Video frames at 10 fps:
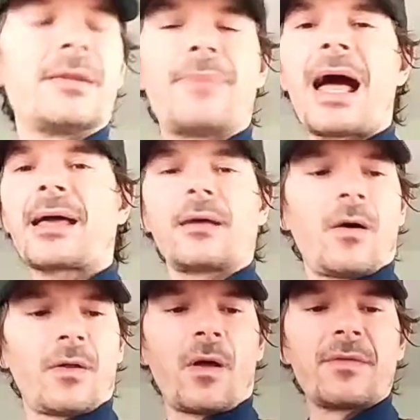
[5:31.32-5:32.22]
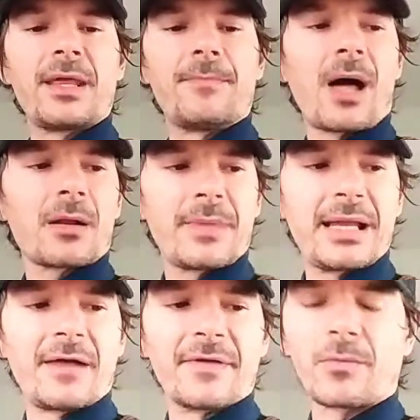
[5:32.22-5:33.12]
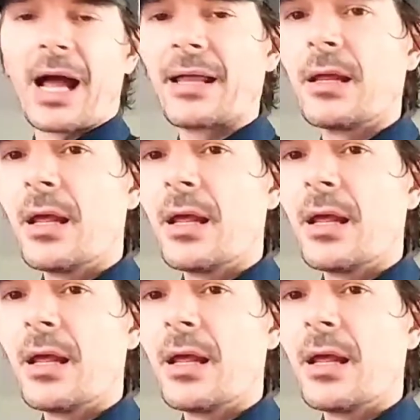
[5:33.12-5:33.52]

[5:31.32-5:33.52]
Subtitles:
the back, on the bottom end of it, right?